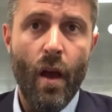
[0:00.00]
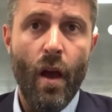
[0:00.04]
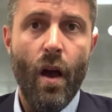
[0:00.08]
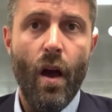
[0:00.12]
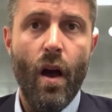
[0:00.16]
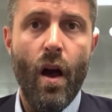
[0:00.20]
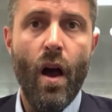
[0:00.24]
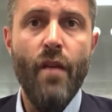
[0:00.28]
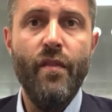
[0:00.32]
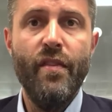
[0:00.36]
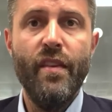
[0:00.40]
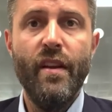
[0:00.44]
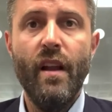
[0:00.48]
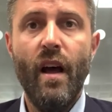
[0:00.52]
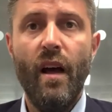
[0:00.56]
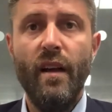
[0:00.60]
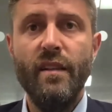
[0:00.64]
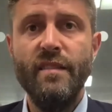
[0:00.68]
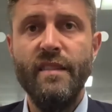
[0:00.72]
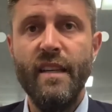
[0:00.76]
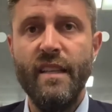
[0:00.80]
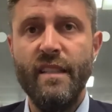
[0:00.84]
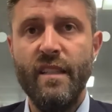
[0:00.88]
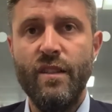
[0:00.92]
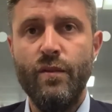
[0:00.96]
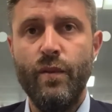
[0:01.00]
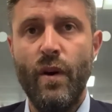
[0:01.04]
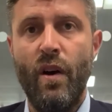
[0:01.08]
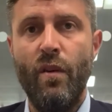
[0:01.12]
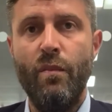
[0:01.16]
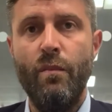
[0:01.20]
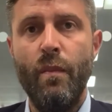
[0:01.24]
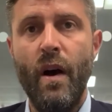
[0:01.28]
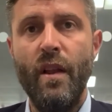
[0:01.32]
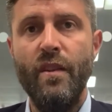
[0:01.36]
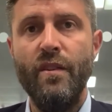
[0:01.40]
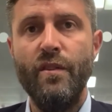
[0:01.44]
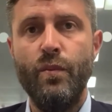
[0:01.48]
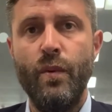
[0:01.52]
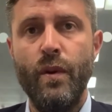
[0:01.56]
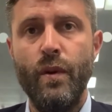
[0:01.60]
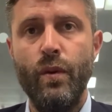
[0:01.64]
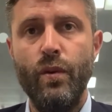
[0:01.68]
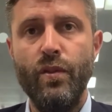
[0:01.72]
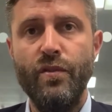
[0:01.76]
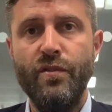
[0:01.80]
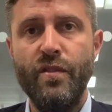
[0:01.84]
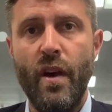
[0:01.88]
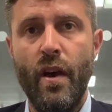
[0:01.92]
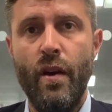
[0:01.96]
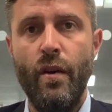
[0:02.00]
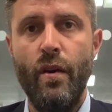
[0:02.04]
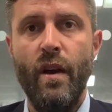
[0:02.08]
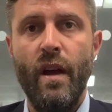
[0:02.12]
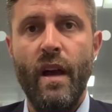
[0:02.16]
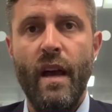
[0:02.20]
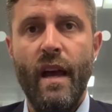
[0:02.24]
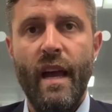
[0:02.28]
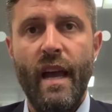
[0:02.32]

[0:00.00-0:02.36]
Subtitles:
Over the last 6 to 12 months, we also